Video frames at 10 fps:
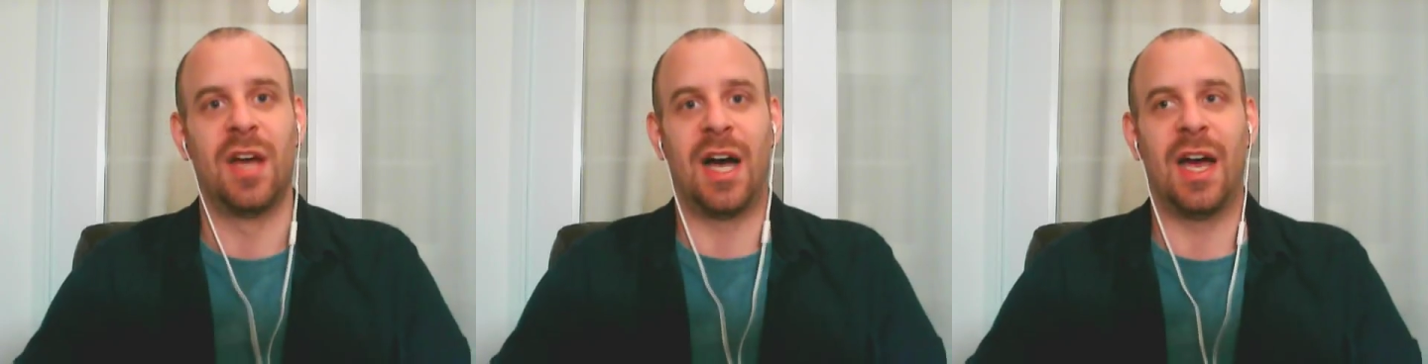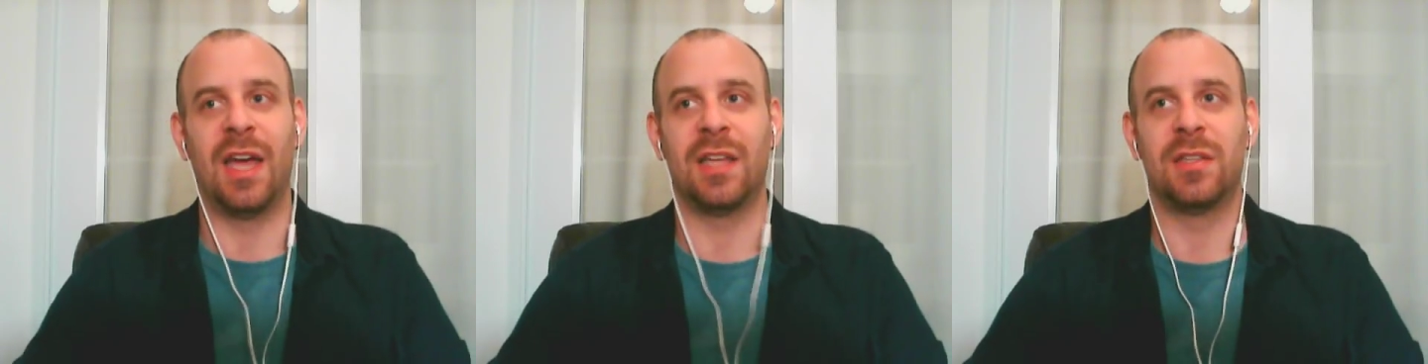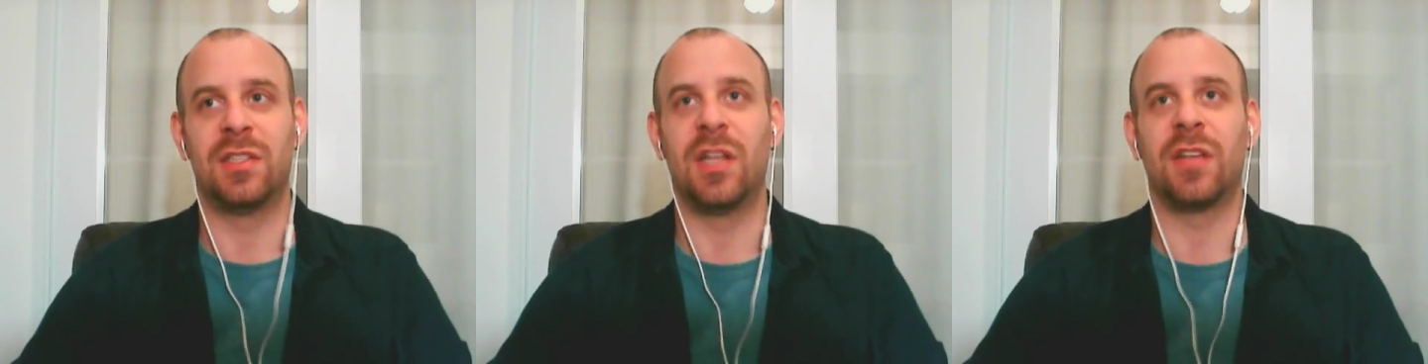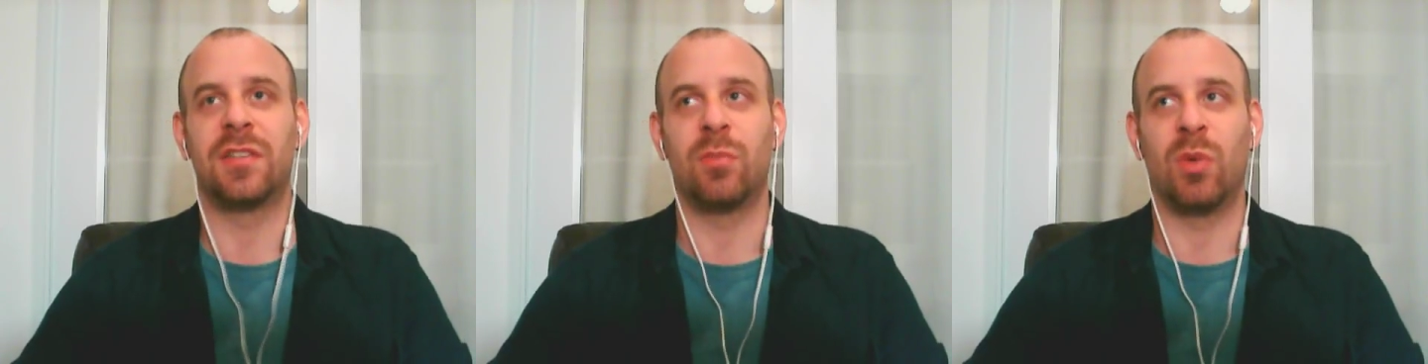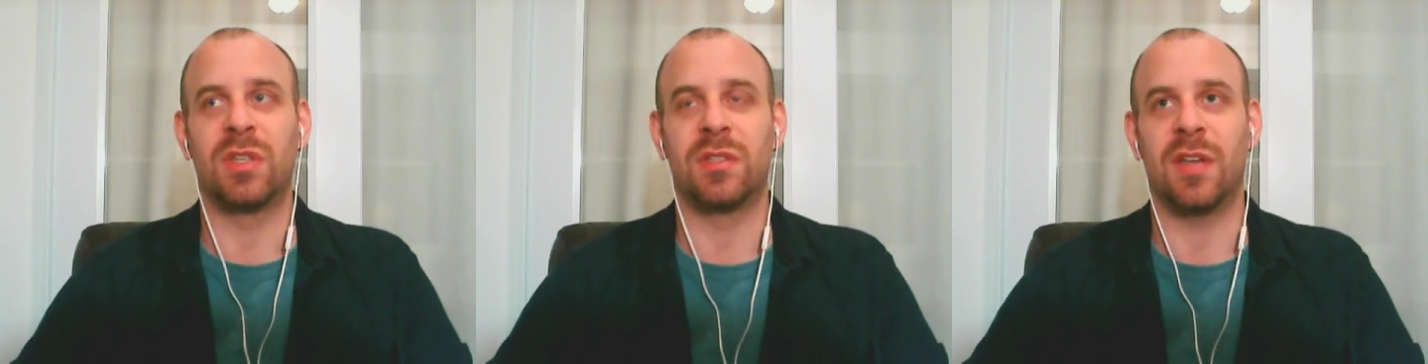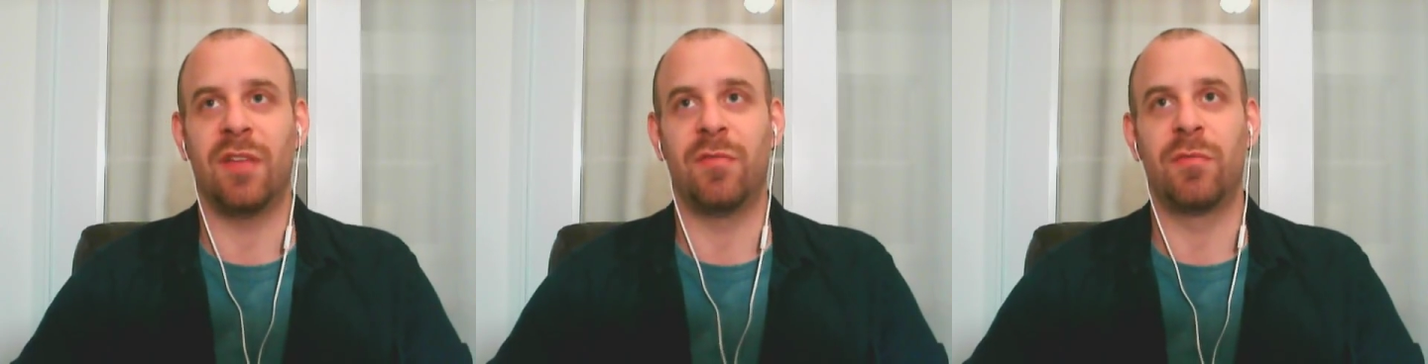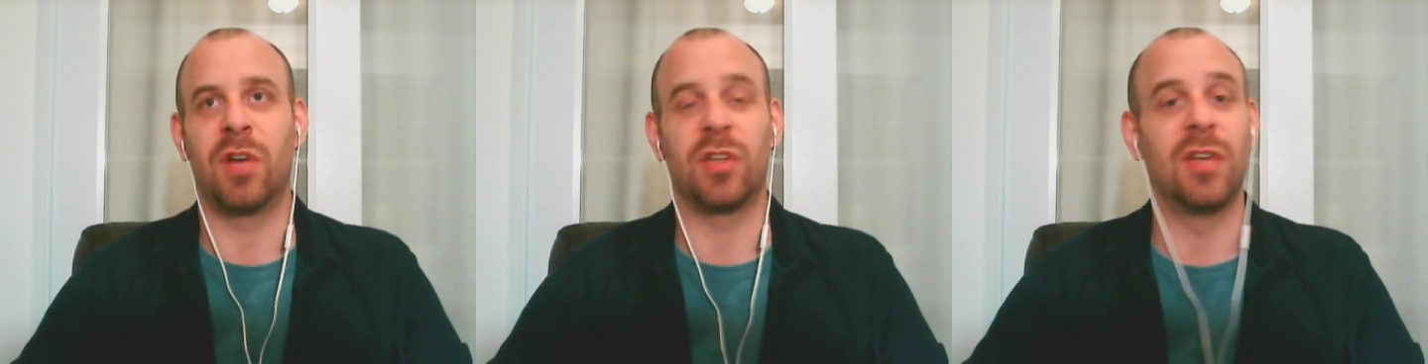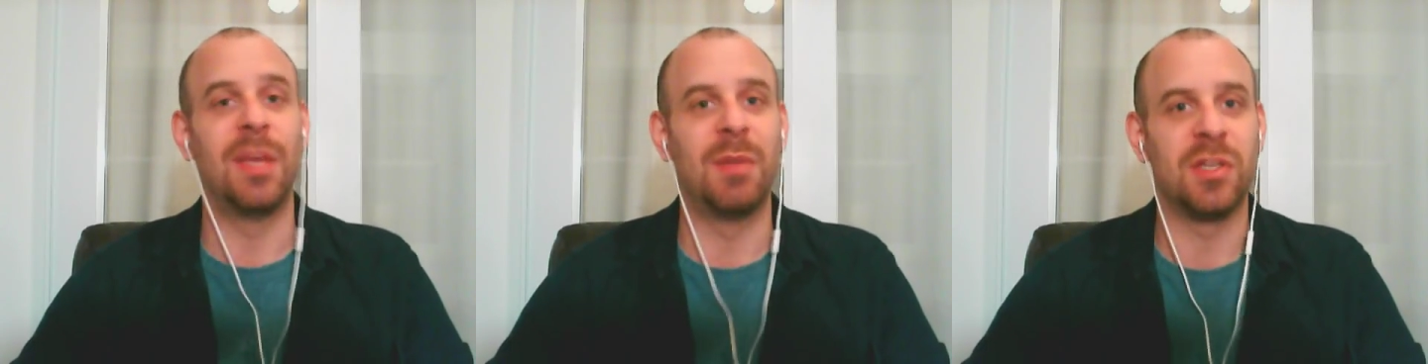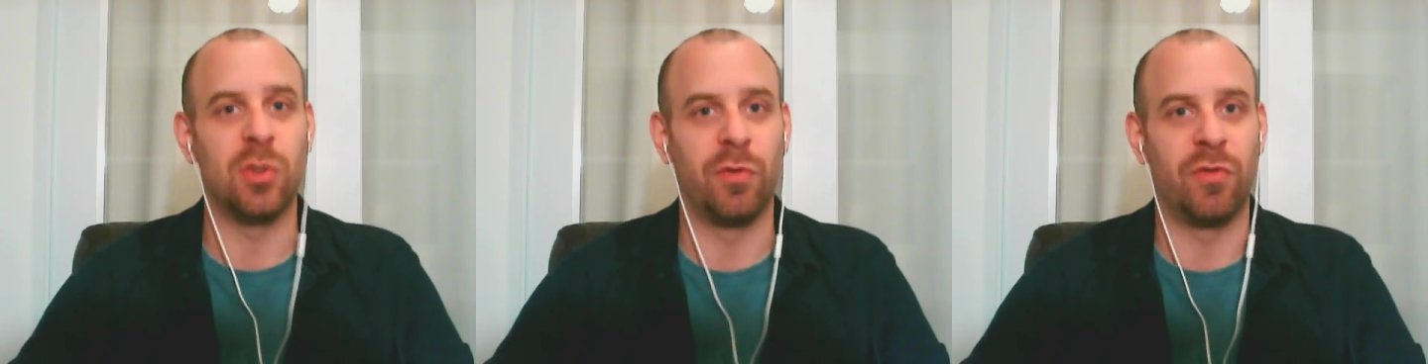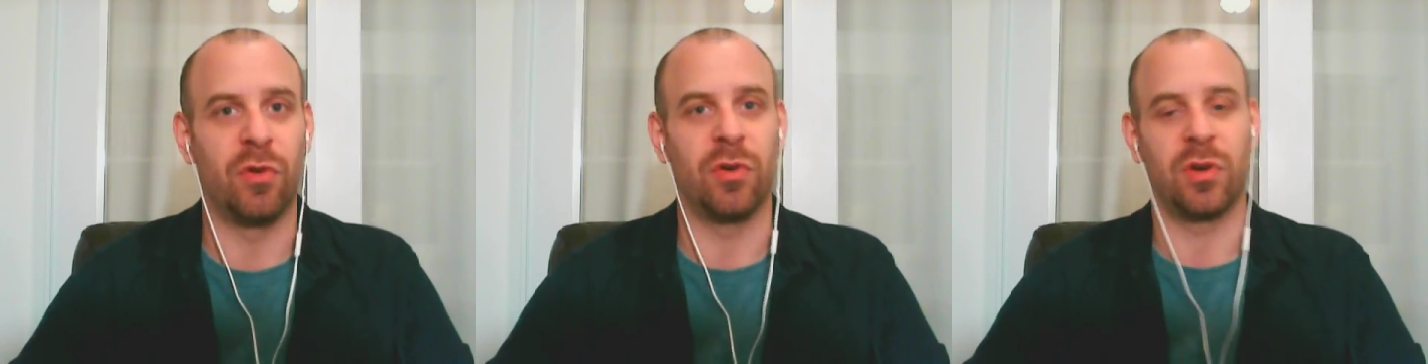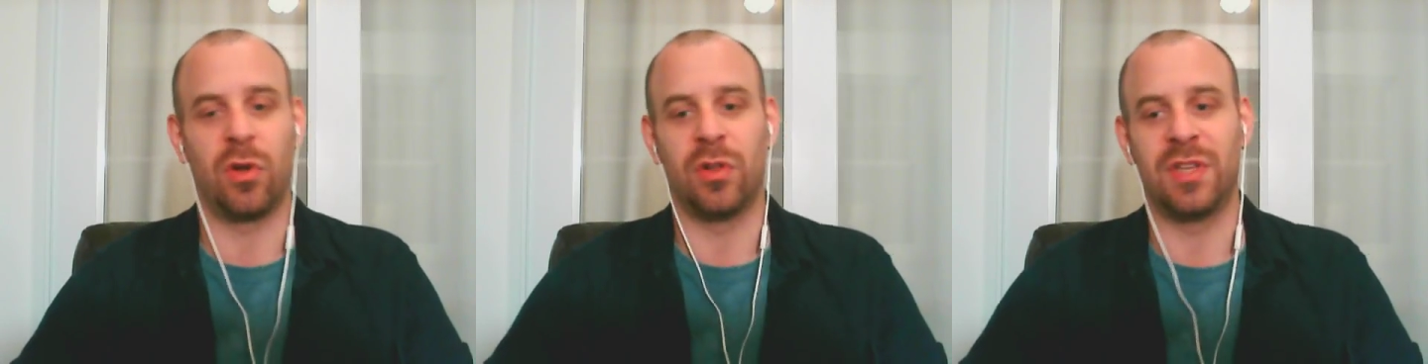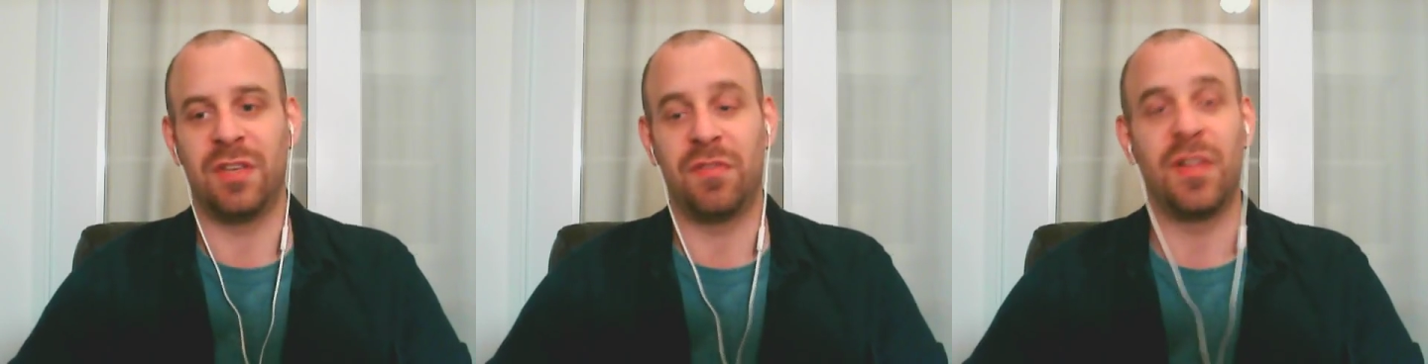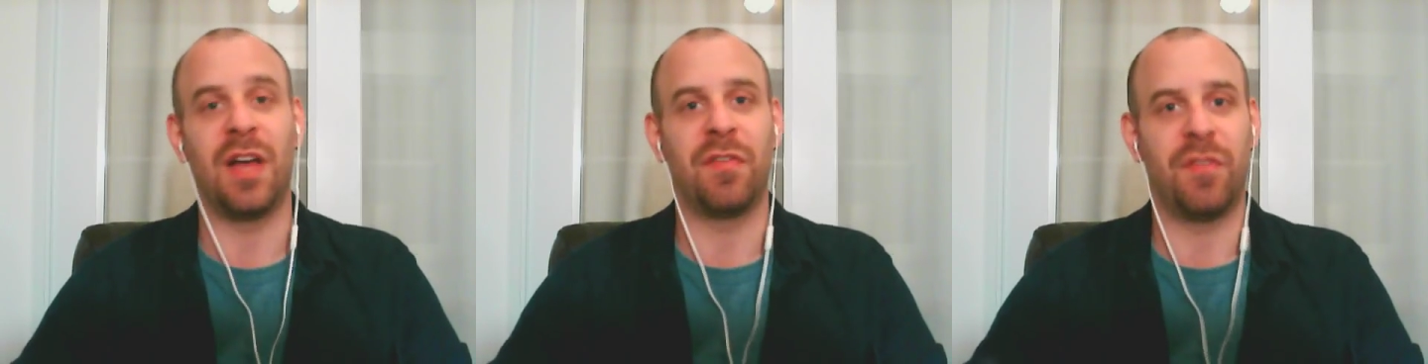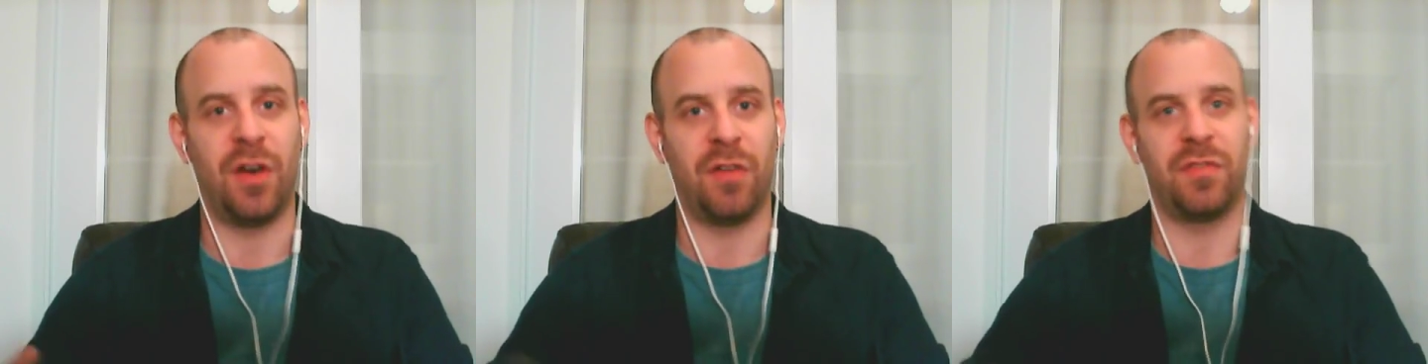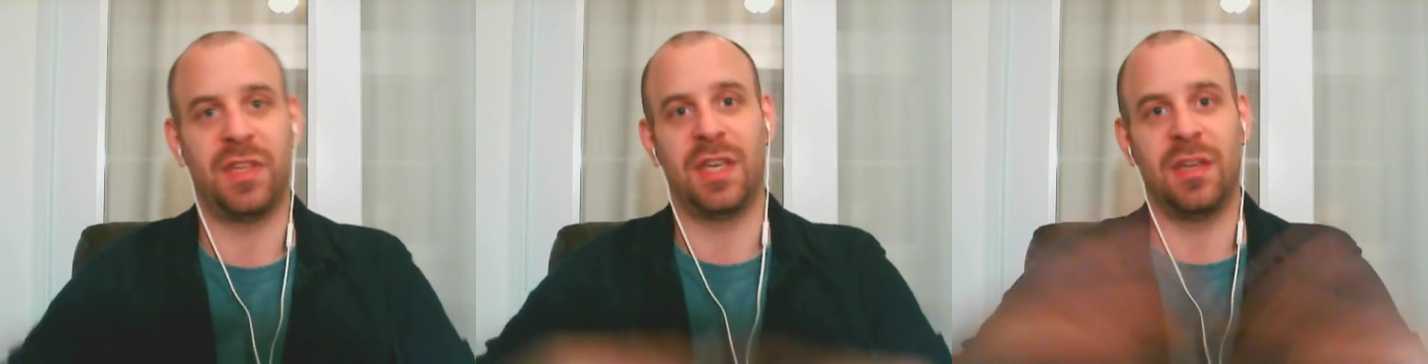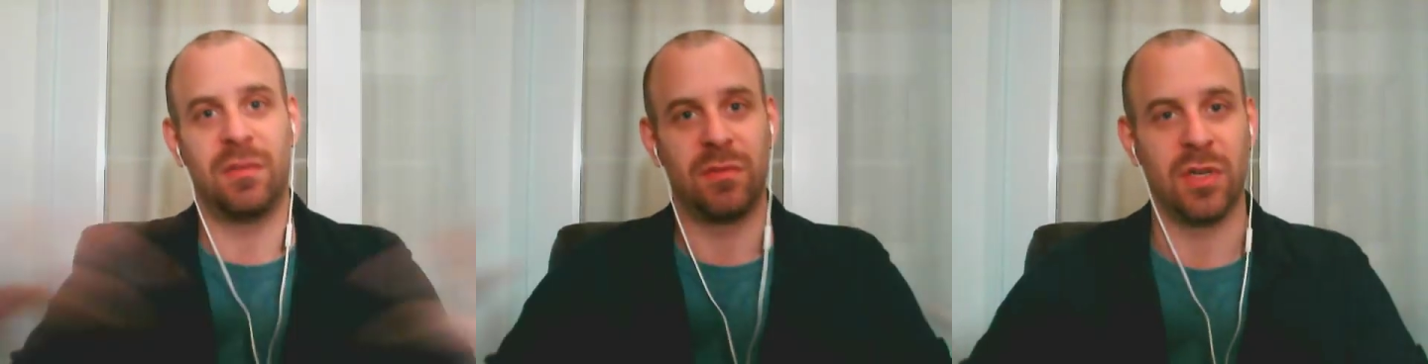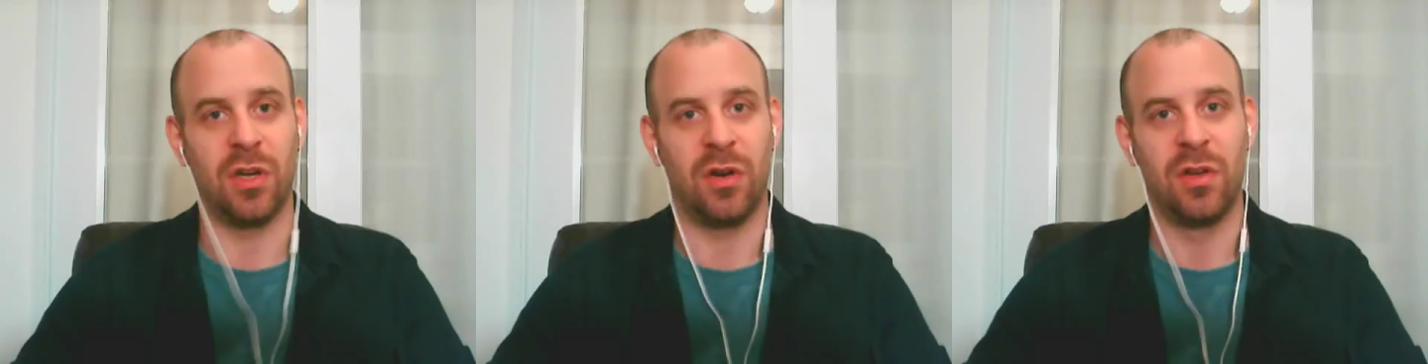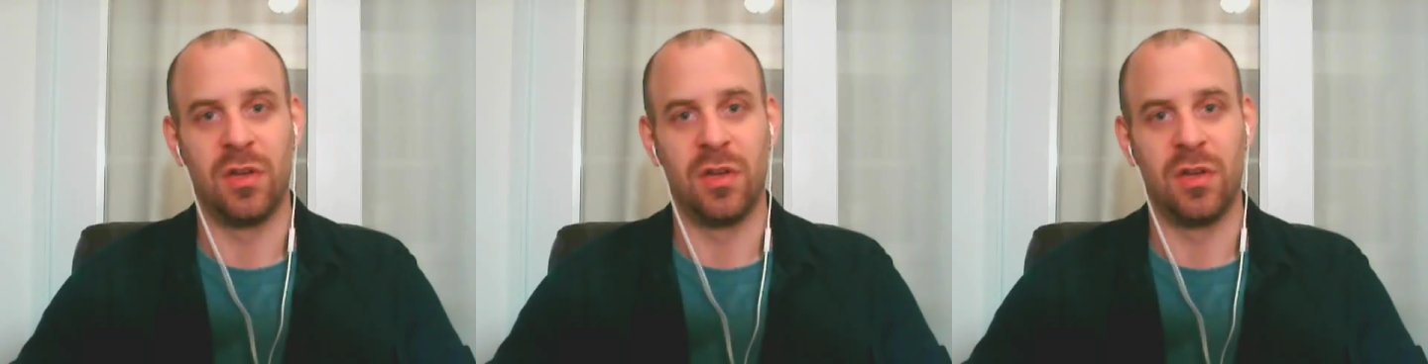Uh, it's not what I've gotten emails over called the fluff of the, you know,